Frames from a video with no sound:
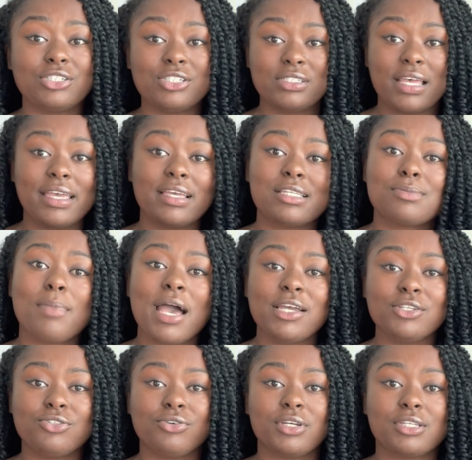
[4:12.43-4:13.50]
Just like it's
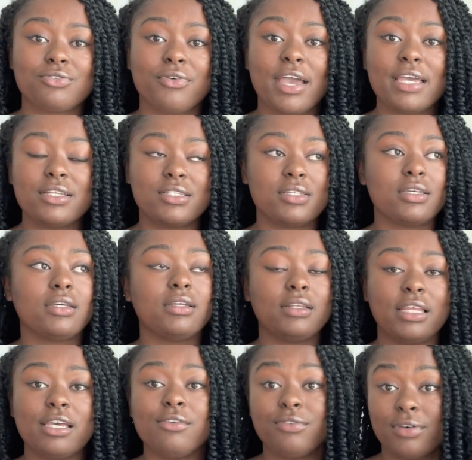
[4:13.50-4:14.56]
my choice, right? To
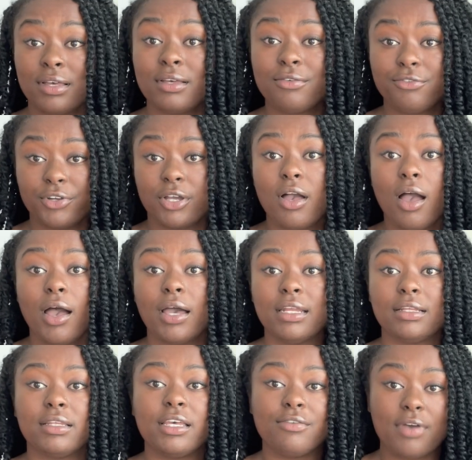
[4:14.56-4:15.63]
live for God
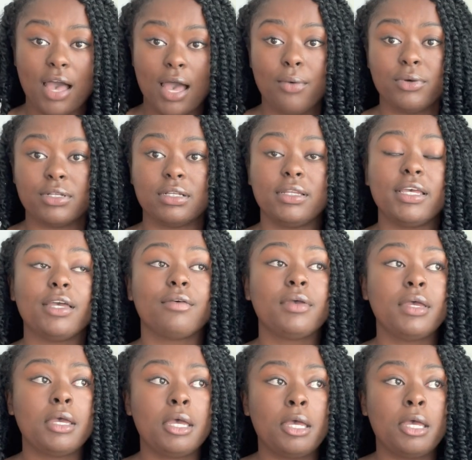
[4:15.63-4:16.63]
and live how I want to live.